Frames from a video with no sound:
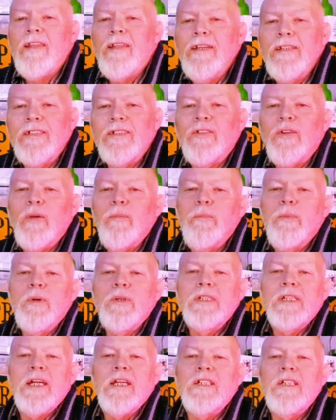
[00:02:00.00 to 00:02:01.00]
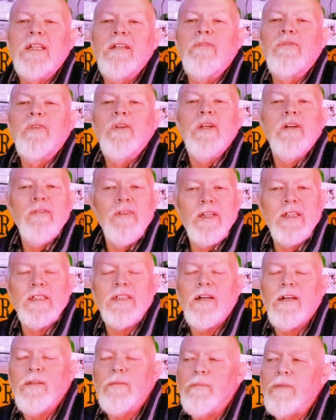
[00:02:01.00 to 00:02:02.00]
This trip was actually full of
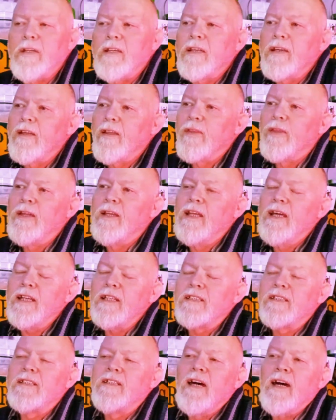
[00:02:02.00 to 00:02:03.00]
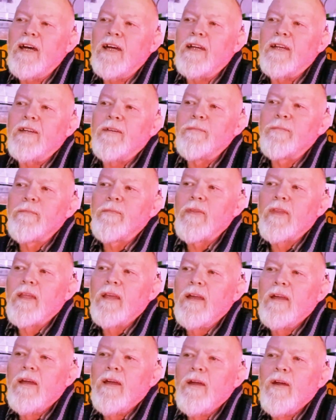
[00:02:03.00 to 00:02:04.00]
excitement. The next day,
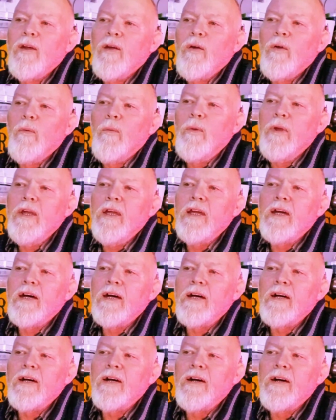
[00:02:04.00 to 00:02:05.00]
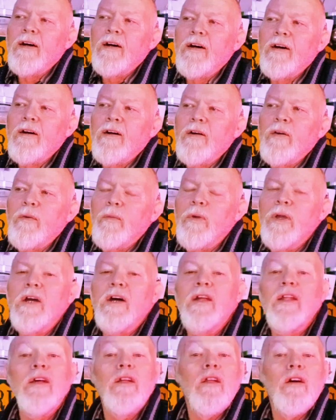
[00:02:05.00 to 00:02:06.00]
we uh, we
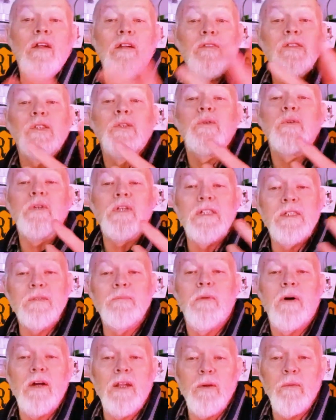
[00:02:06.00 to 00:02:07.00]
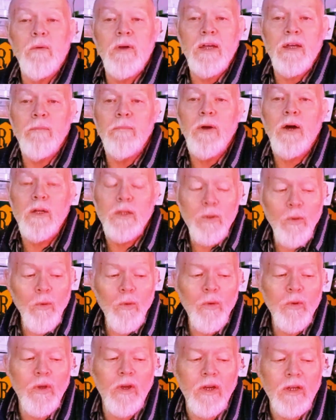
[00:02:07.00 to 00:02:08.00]
heard a lot of stories, by the way, about
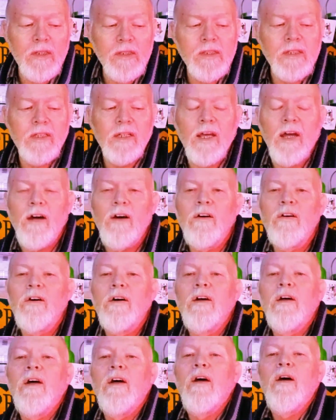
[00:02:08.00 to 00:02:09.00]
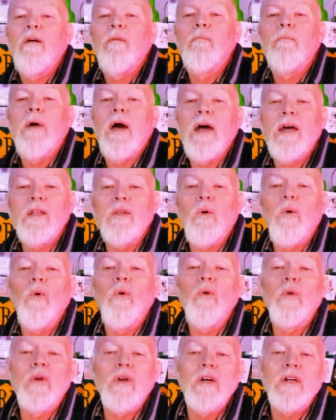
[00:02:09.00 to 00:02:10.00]
orcas and how bad
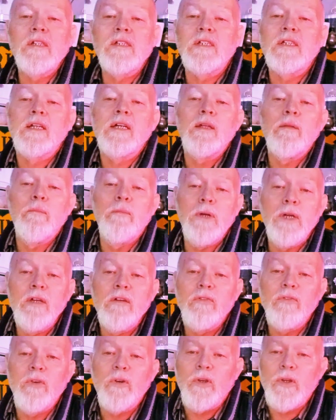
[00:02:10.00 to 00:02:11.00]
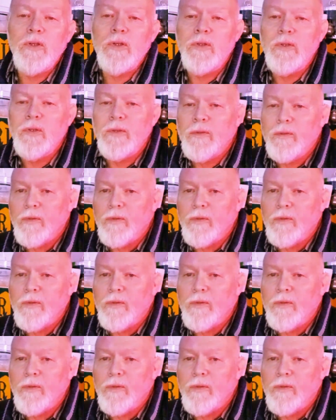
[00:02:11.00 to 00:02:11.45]
orcas can be for you.